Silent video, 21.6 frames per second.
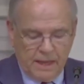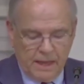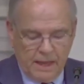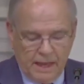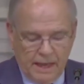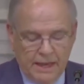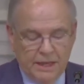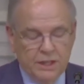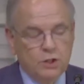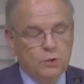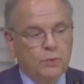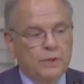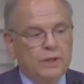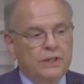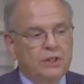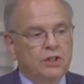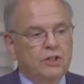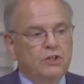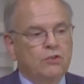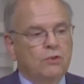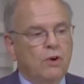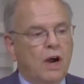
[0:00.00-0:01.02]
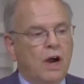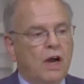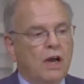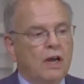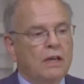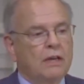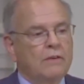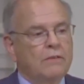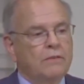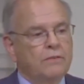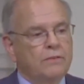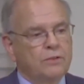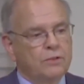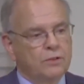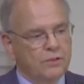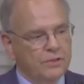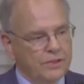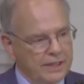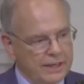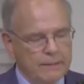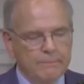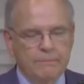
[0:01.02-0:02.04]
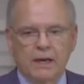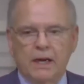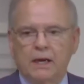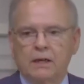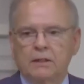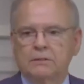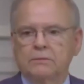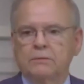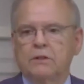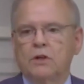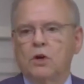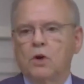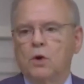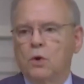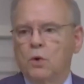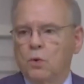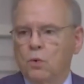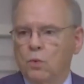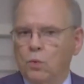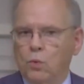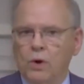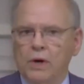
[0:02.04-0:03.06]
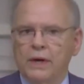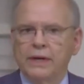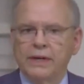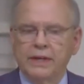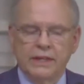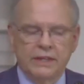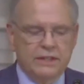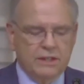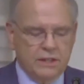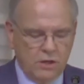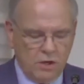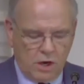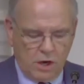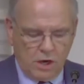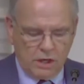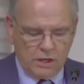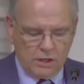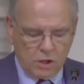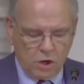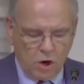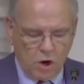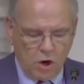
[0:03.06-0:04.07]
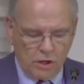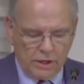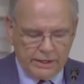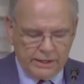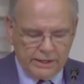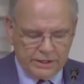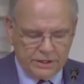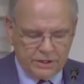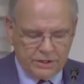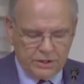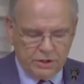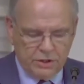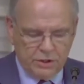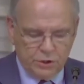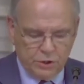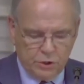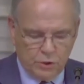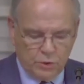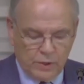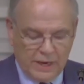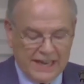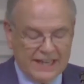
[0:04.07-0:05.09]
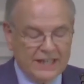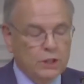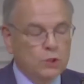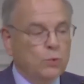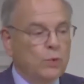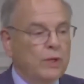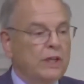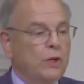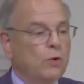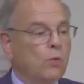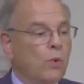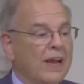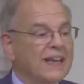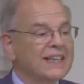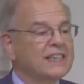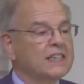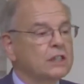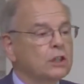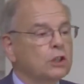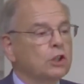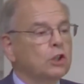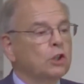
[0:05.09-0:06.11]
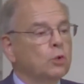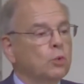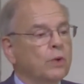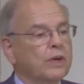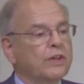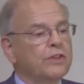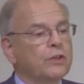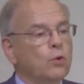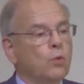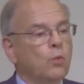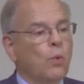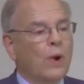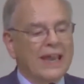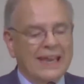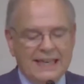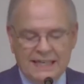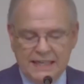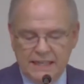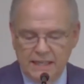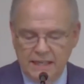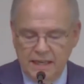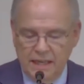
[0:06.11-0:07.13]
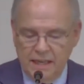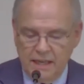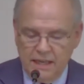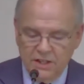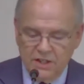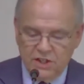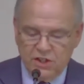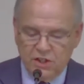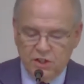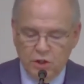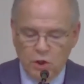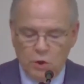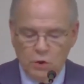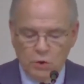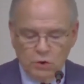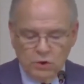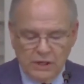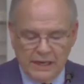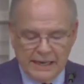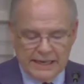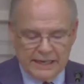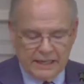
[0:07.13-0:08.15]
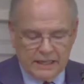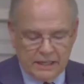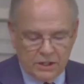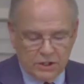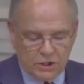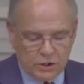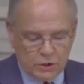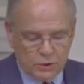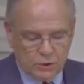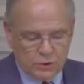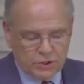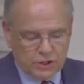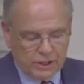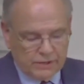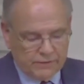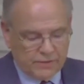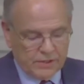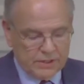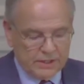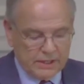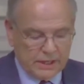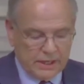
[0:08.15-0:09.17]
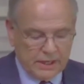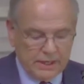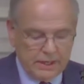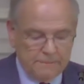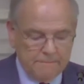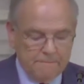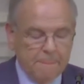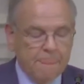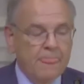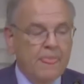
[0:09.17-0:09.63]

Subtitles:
as we strive to think about what is God calling us to do as we wrestle with weighty, stone-like issues of the day.